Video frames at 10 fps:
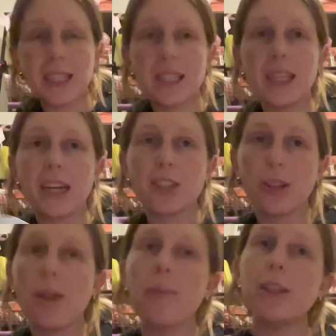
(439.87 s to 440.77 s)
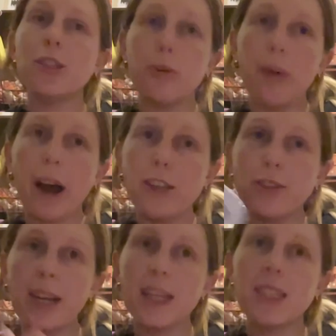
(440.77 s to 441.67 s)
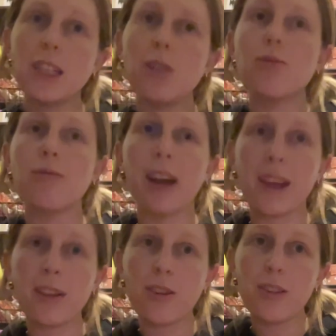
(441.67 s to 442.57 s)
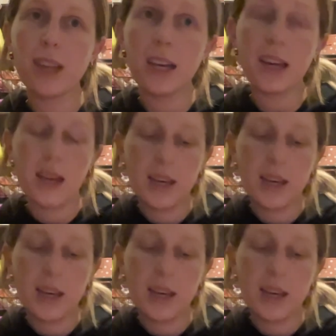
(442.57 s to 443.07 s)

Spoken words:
this is actually a little bit too hydrating to use regularly.